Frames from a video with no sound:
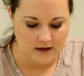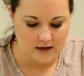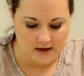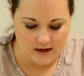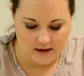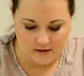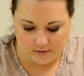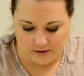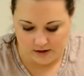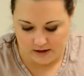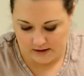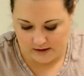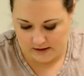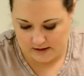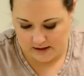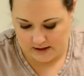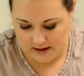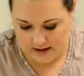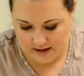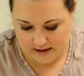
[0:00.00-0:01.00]
And when you get to
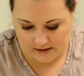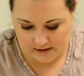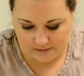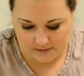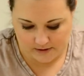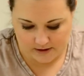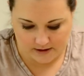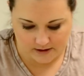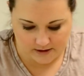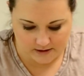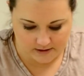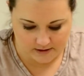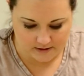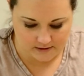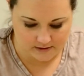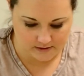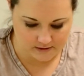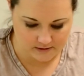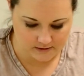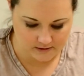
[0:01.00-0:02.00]
the next part,
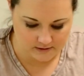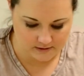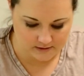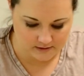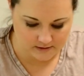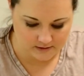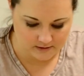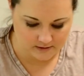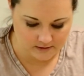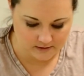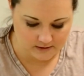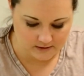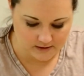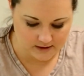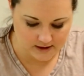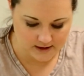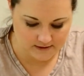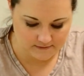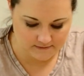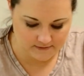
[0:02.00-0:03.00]

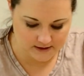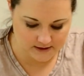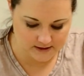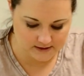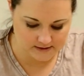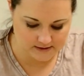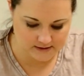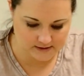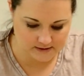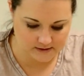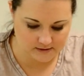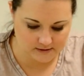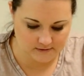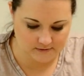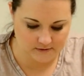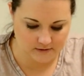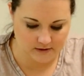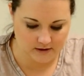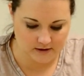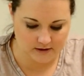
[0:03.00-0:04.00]
I find it's easier
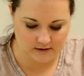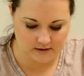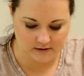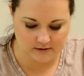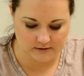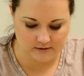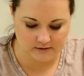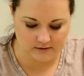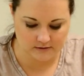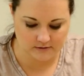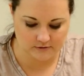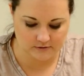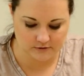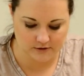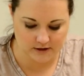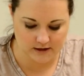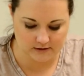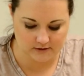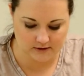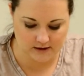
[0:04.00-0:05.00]
to cut a
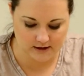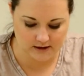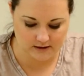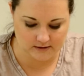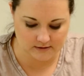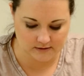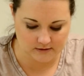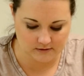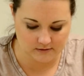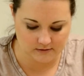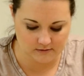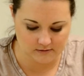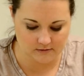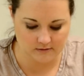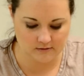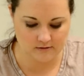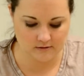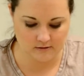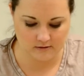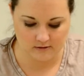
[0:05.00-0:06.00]
straight line too,
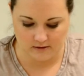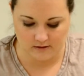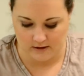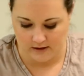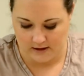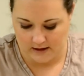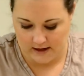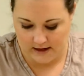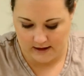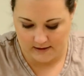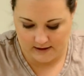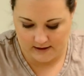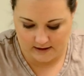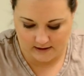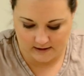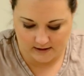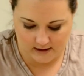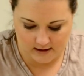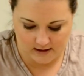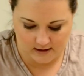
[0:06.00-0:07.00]
and
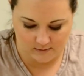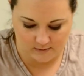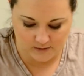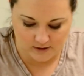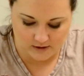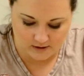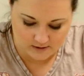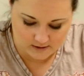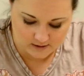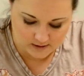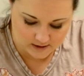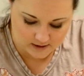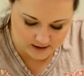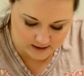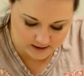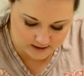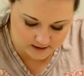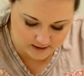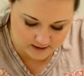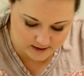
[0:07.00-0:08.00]
then come
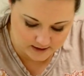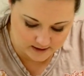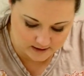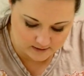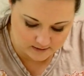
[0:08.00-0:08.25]
and cut.